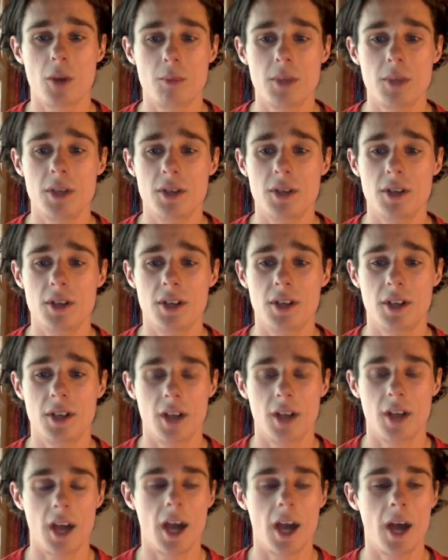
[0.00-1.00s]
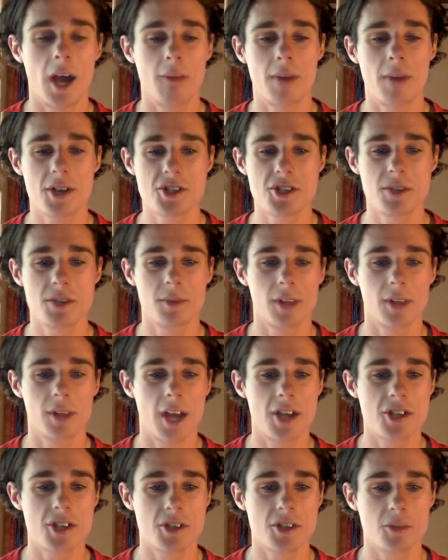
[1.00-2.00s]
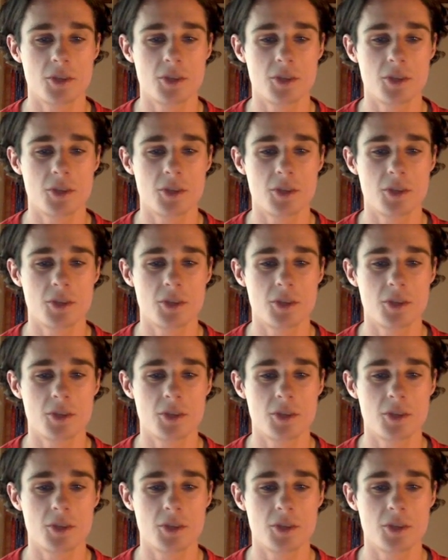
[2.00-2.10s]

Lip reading: mid at match simulation,